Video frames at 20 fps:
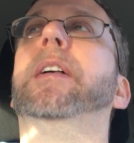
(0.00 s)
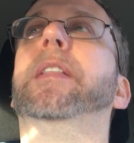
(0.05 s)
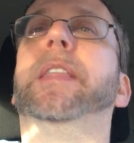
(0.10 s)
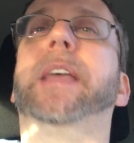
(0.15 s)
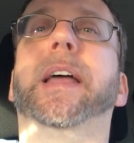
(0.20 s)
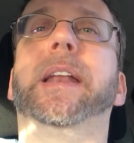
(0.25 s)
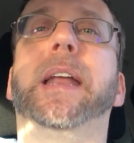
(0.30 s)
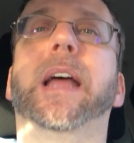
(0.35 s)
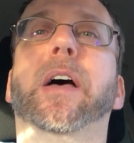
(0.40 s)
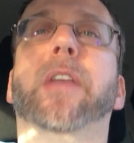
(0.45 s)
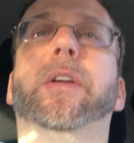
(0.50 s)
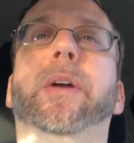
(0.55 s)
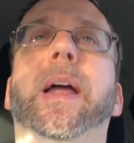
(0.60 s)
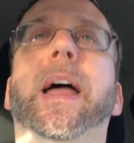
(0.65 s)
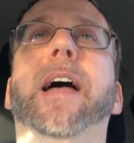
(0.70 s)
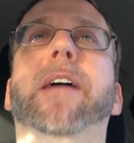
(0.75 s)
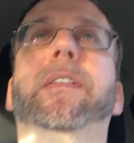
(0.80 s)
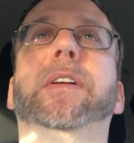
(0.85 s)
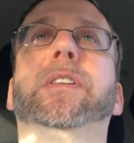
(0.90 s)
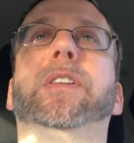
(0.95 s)
that now they're
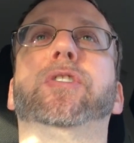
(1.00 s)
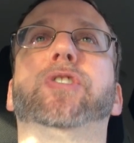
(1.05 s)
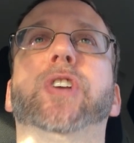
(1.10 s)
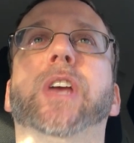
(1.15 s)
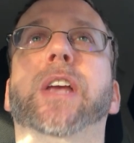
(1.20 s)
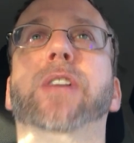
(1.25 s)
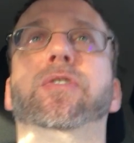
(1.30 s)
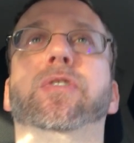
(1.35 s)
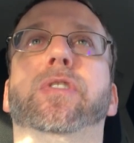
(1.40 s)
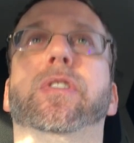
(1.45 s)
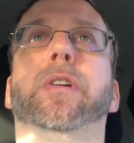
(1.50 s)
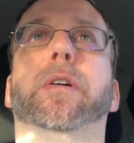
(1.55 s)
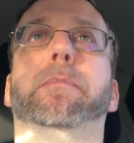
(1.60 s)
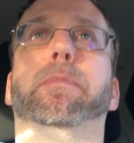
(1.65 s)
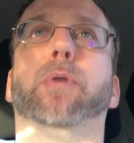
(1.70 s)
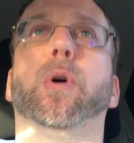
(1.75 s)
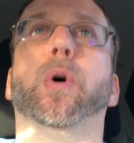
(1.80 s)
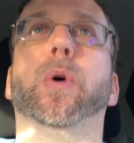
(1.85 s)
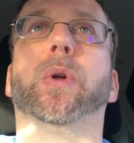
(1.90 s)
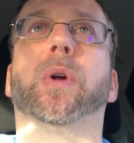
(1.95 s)
having to change their
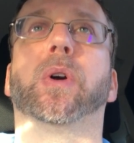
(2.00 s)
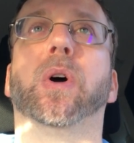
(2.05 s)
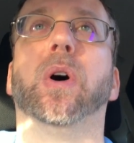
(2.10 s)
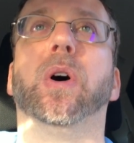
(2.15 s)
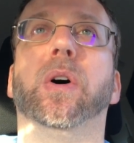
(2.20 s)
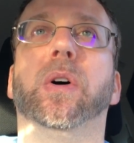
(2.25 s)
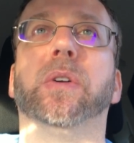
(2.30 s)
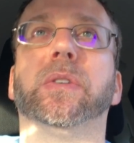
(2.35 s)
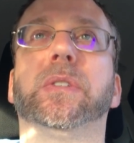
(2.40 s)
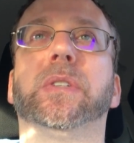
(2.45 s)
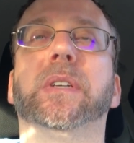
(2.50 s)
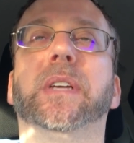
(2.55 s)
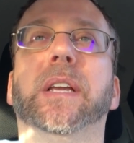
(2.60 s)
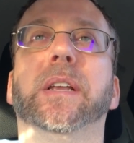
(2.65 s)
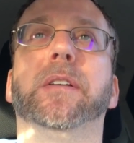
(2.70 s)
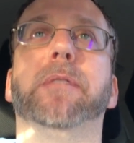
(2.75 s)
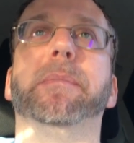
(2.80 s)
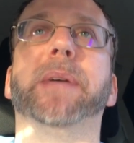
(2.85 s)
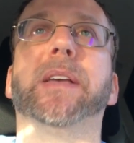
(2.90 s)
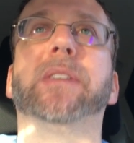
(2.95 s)
protocols
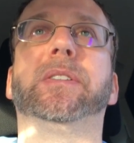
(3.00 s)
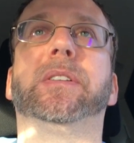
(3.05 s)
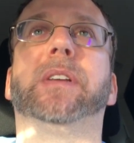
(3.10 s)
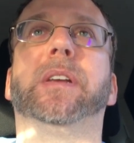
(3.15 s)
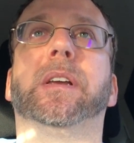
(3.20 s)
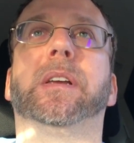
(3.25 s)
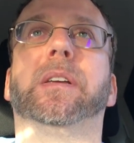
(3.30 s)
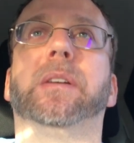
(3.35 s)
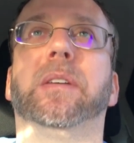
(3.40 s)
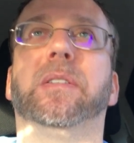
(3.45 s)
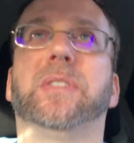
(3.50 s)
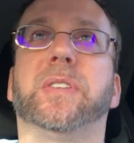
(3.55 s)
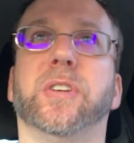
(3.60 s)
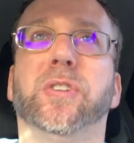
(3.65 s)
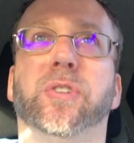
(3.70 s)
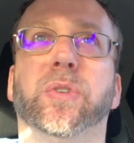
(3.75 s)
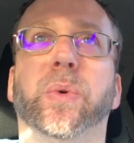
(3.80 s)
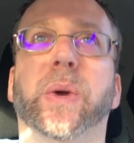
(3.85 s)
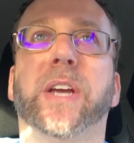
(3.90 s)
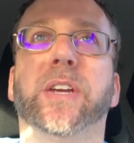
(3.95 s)
in domestic
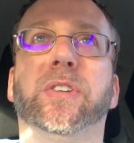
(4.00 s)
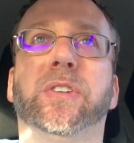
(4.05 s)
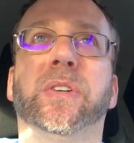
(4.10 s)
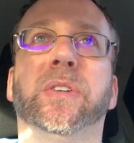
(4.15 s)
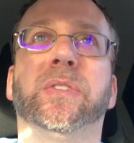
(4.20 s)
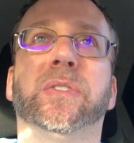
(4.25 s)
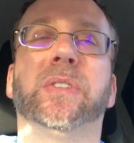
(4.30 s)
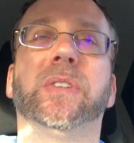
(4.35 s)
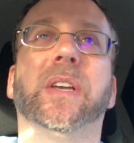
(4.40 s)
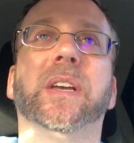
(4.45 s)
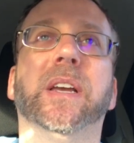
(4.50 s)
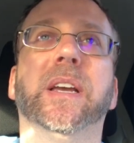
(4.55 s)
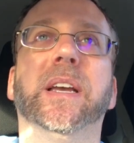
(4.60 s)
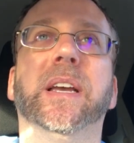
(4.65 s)
situations